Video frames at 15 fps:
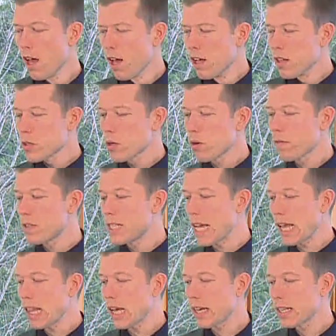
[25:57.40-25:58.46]
So if
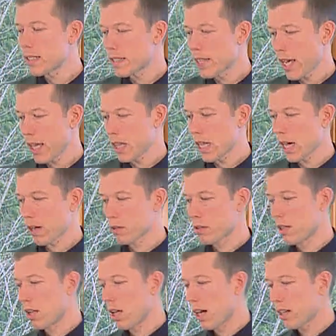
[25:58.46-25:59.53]
daylight is
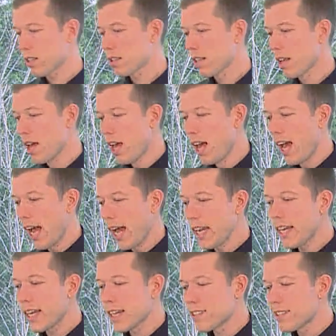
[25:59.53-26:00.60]
10,000 lux, any
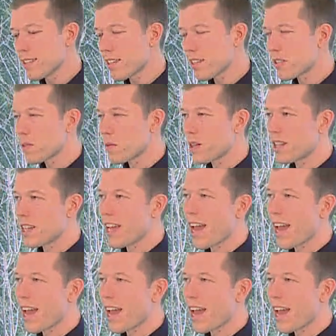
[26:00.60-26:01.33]
guesses as to what the